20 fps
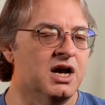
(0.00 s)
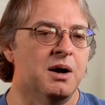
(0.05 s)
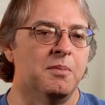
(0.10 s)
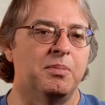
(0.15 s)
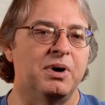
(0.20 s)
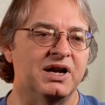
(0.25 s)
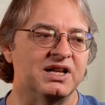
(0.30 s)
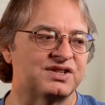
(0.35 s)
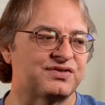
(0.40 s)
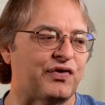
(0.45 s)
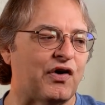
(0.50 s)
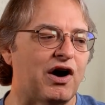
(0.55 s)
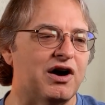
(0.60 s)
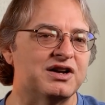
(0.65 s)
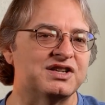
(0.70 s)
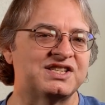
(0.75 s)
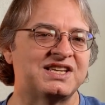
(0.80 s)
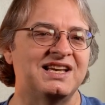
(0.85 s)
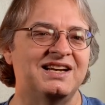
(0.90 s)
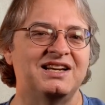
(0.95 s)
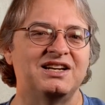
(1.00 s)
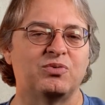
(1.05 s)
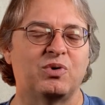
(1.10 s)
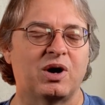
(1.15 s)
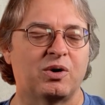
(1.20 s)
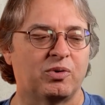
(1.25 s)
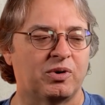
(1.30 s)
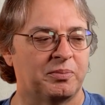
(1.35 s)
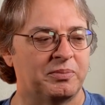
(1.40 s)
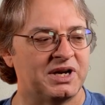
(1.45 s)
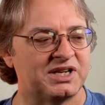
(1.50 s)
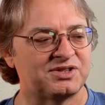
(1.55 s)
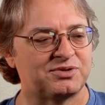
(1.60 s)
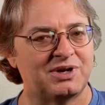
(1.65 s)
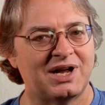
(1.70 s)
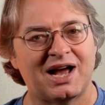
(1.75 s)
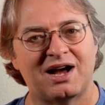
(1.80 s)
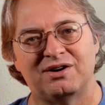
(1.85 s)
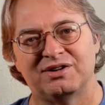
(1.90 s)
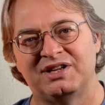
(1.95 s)
But as far as getting to where mixed
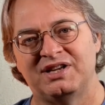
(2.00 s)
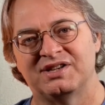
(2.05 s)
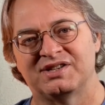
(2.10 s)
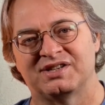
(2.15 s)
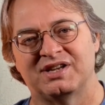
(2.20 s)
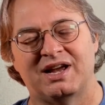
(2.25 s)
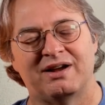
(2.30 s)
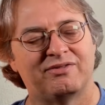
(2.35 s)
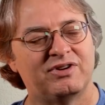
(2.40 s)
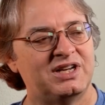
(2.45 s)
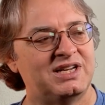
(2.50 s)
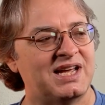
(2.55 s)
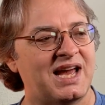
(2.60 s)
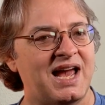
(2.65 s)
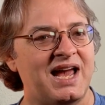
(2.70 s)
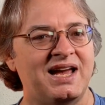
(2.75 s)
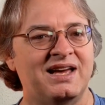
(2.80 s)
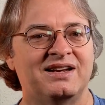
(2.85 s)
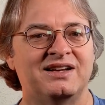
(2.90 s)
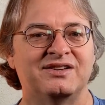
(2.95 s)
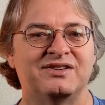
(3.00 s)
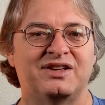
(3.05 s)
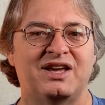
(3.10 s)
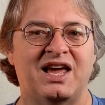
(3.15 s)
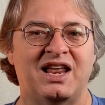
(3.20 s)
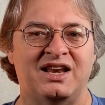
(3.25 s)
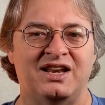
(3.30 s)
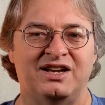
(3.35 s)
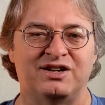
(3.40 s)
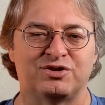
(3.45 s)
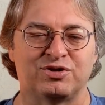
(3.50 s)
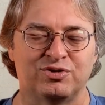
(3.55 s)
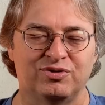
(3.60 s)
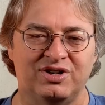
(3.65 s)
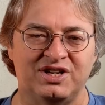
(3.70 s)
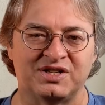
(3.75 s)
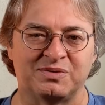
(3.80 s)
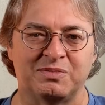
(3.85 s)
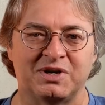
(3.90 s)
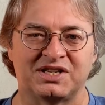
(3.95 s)
reality is every day and it truly
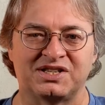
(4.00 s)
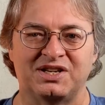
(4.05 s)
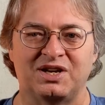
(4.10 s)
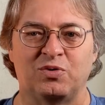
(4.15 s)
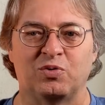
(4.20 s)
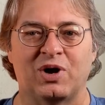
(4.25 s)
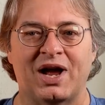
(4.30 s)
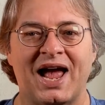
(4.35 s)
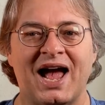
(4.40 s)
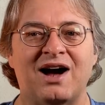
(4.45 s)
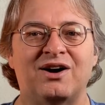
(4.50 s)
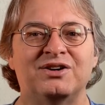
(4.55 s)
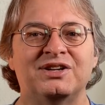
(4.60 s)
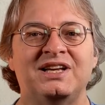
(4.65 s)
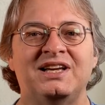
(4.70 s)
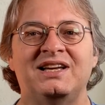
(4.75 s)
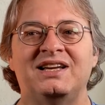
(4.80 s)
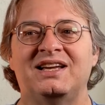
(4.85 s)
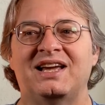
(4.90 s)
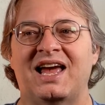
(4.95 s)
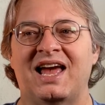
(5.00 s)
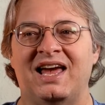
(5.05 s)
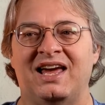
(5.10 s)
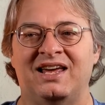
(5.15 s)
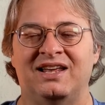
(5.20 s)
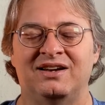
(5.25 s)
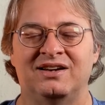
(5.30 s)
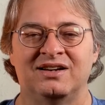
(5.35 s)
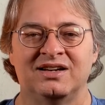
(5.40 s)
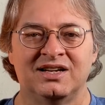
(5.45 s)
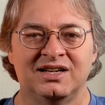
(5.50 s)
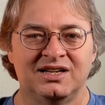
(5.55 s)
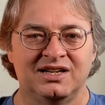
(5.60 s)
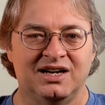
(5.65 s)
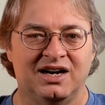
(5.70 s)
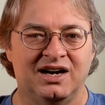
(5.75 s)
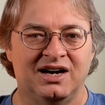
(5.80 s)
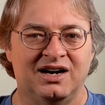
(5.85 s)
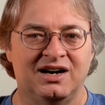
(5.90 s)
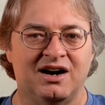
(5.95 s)
is mixing reality and
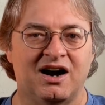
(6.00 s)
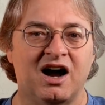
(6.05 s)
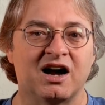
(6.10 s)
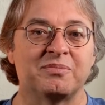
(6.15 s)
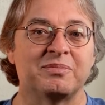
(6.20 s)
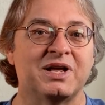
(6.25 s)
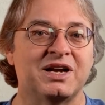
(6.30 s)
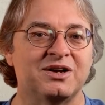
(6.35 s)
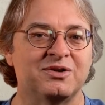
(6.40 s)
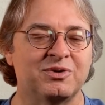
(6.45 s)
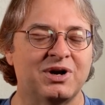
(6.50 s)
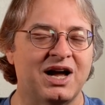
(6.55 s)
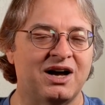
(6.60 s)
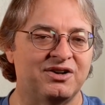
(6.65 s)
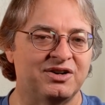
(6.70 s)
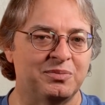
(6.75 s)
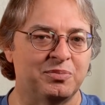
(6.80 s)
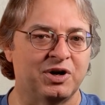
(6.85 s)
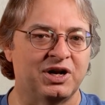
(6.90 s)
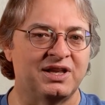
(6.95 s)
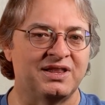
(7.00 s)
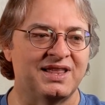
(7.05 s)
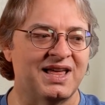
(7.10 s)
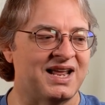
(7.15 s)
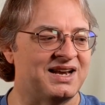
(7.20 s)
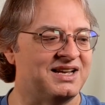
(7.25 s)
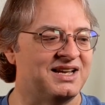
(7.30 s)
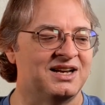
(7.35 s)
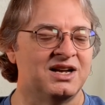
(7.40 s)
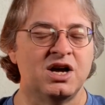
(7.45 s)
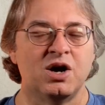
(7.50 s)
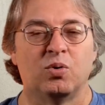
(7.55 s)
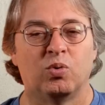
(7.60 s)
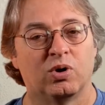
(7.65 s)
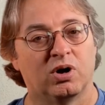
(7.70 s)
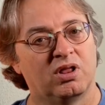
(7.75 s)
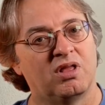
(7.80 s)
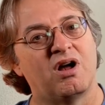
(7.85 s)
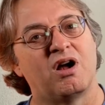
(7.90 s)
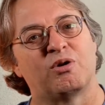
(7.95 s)
augmented reality, bringing that in, we're
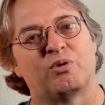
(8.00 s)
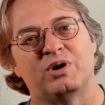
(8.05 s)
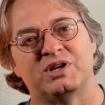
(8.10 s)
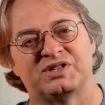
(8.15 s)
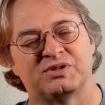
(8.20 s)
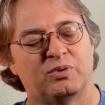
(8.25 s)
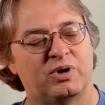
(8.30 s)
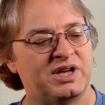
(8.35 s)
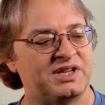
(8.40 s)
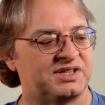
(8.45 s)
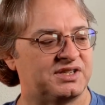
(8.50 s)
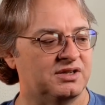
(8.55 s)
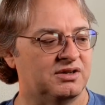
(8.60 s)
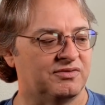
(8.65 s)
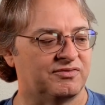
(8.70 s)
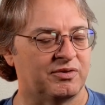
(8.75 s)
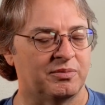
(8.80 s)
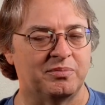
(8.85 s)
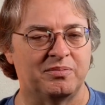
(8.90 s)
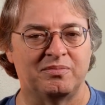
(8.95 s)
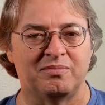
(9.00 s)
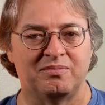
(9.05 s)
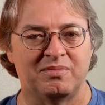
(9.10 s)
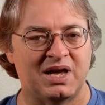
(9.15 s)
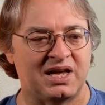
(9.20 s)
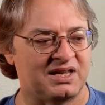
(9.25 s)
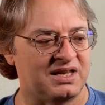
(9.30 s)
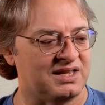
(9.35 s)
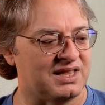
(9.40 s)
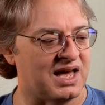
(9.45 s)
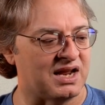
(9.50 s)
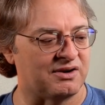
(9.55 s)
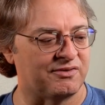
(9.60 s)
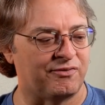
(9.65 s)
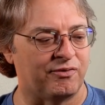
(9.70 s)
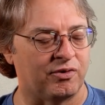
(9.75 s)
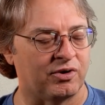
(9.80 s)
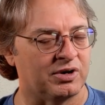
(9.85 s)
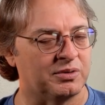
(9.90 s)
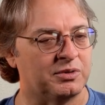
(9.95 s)
a long ways away still from making that
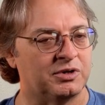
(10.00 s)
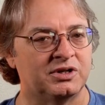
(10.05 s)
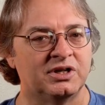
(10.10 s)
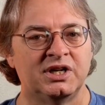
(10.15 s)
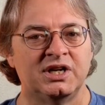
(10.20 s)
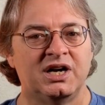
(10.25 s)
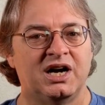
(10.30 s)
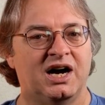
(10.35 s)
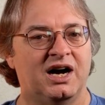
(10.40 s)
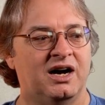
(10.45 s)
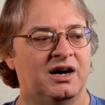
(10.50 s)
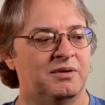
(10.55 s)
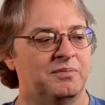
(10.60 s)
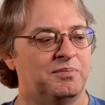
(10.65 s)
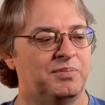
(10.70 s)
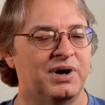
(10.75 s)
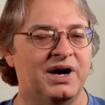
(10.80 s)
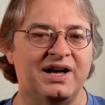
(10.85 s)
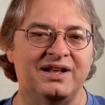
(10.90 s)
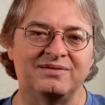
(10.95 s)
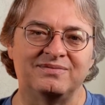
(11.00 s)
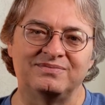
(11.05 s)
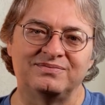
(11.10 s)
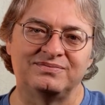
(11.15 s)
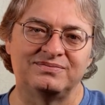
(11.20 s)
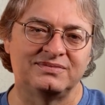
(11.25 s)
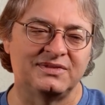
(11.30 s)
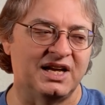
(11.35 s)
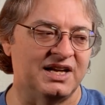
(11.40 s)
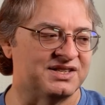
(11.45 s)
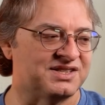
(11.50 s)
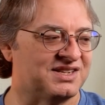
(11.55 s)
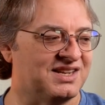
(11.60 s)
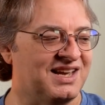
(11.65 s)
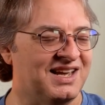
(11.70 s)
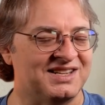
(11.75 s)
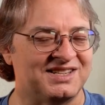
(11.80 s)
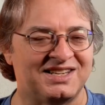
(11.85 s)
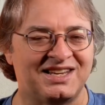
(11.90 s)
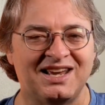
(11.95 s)
affordable. But
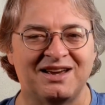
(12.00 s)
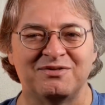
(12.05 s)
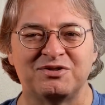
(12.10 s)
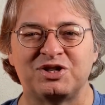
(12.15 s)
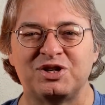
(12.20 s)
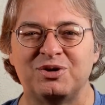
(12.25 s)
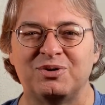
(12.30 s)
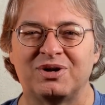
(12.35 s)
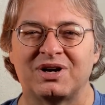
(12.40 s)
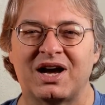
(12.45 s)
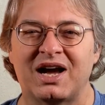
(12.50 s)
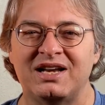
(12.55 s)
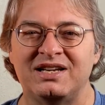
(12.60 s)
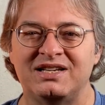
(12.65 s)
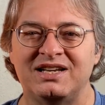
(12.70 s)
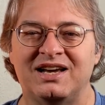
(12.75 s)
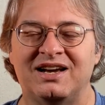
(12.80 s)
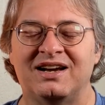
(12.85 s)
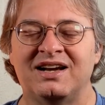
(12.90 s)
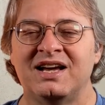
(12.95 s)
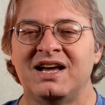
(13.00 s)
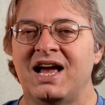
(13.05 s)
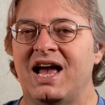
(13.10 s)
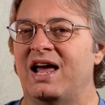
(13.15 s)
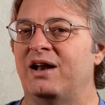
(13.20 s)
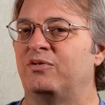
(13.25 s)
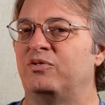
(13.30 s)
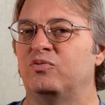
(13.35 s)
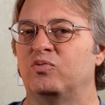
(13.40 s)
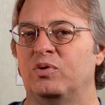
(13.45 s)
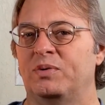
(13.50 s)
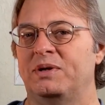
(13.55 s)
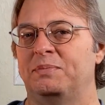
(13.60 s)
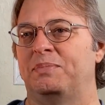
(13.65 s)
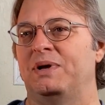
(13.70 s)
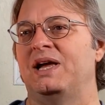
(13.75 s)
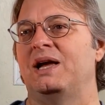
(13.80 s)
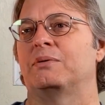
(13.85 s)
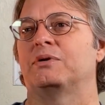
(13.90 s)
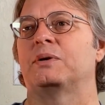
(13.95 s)
it gives you an idea. And
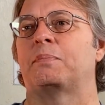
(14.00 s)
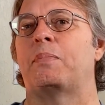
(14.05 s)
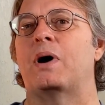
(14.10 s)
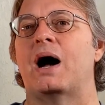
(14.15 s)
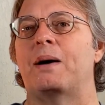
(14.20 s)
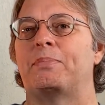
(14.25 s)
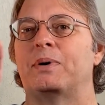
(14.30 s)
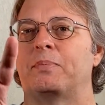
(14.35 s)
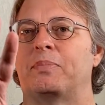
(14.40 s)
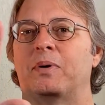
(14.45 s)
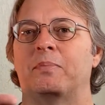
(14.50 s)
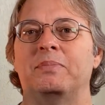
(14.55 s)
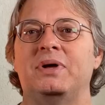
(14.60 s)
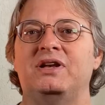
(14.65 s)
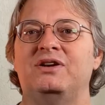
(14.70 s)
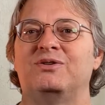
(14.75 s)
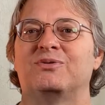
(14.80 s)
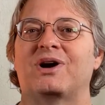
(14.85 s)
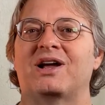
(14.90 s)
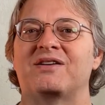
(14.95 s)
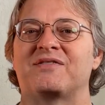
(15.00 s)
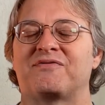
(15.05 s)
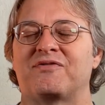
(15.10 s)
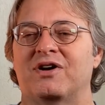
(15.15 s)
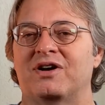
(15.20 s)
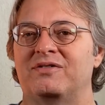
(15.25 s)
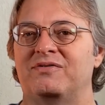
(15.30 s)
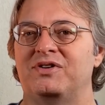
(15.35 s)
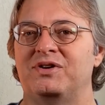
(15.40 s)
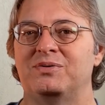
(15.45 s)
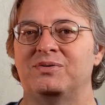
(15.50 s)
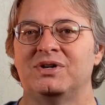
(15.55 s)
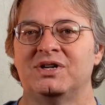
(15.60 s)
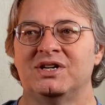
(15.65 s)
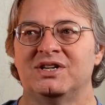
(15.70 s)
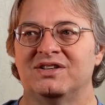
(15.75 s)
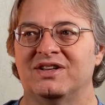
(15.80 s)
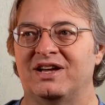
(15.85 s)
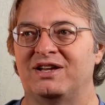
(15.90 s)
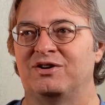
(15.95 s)
being able to pop up a menu right in front of you,
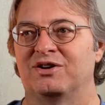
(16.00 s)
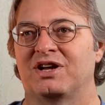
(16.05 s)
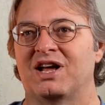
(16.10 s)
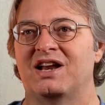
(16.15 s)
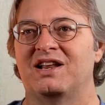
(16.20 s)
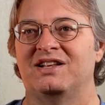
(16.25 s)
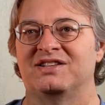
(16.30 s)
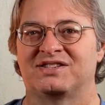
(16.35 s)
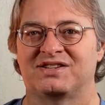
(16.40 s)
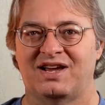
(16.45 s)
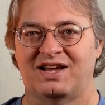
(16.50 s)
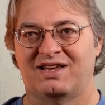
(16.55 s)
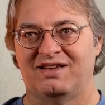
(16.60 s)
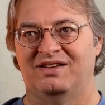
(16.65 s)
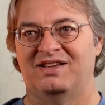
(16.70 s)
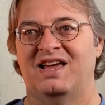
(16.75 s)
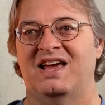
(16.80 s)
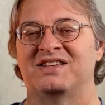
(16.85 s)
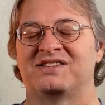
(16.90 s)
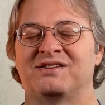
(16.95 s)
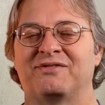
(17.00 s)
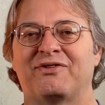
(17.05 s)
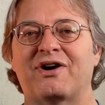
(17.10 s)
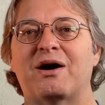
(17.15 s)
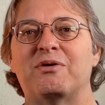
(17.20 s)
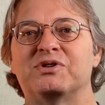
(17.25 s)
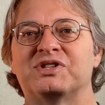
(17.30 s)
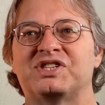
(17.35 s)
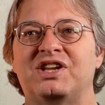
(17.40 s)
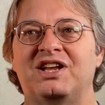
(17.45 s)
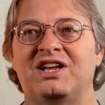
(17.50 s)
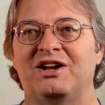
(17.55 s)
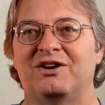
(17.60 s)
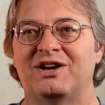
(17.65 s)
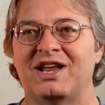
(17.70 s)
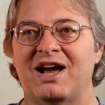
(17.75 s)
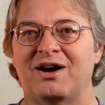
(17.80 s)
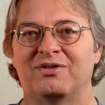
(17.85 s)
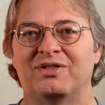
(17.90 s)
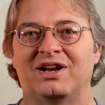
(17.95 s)
like it's like as if I was sitting here
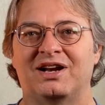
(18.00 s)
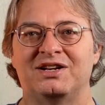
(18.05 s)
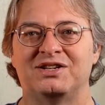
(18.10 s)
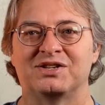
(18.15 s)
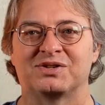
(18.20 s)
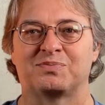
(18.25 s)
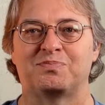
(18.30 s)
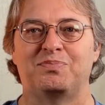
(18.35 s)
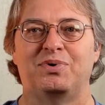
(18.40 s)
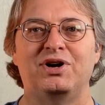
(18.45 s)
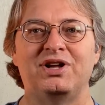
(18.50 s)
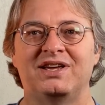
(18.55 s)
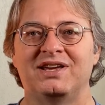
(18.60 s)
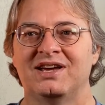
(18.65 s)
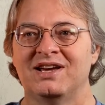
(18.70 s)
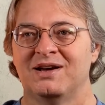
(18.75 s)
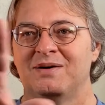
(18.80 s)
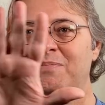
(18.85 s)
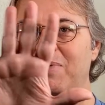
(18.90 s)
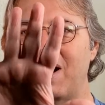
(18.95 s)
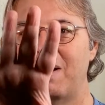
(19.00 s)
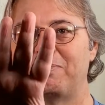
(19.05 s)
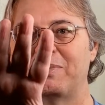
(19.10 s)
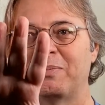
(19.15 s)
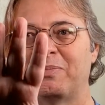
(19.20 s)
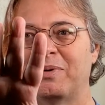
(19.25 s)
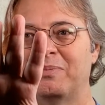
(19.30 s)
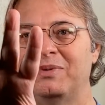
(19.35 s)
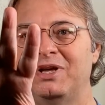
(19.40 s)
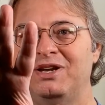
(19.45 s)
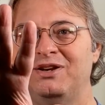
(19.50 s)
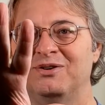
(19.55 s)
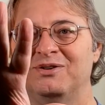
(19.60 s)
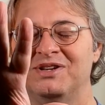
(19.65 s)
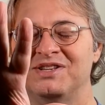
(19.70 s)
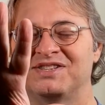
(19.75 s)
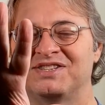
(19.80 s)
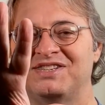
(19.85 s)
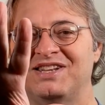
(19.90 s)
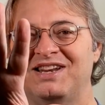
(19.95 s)
now and then I just boink, pop up a menu and
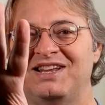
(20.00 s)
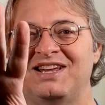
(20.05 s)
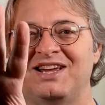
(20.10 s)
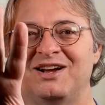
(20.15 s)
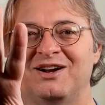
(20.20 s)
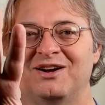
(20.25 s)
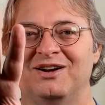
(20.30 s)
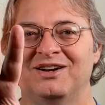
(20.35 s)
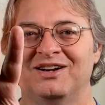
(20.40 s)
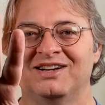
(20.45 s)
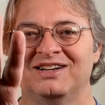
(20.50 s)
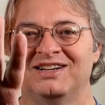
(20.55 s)
it's sitting here